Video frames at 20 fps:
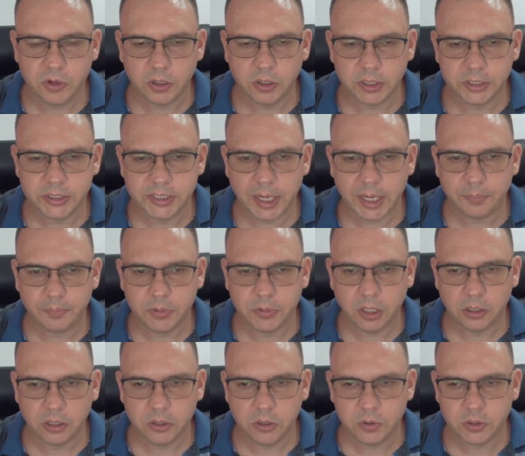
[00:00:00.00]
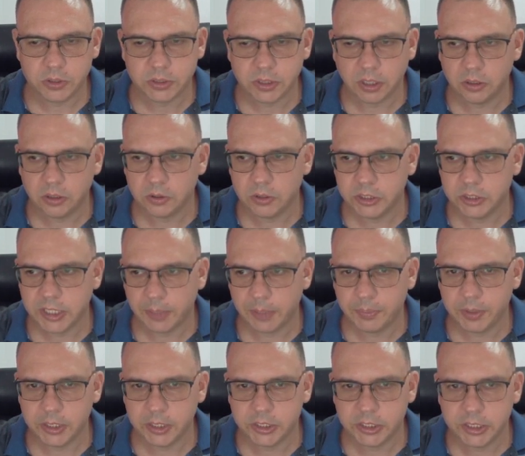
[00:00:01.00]
on to the US dollar,
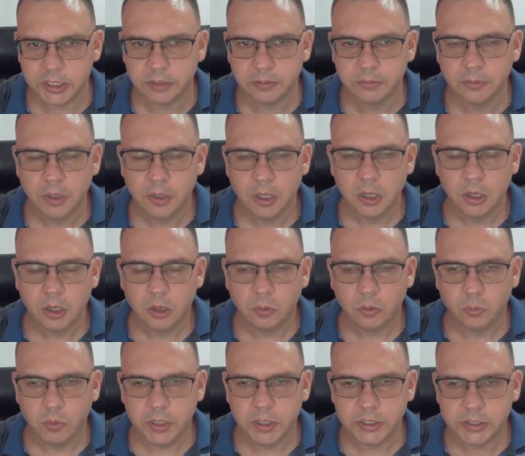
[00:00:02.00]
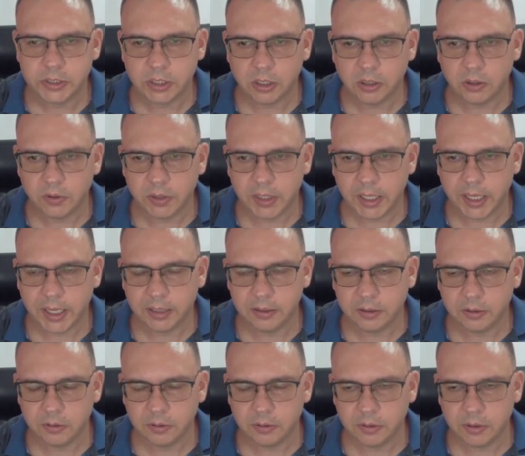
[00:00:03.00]
Japanese yen, we saw
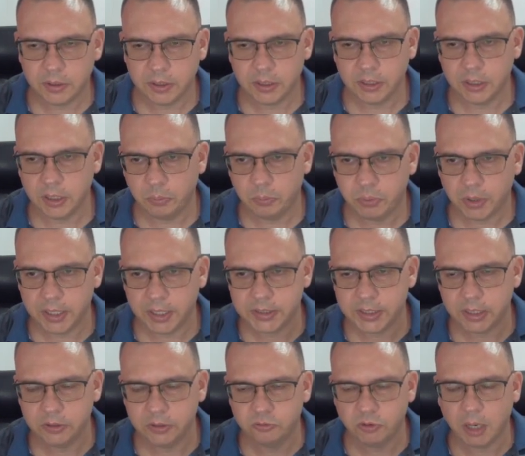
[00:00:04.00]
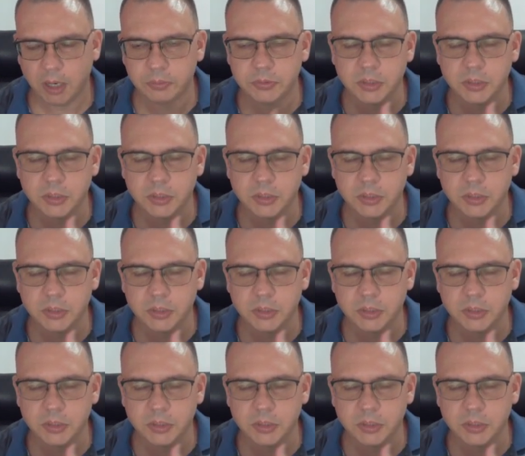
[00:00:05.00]
that the price had dropped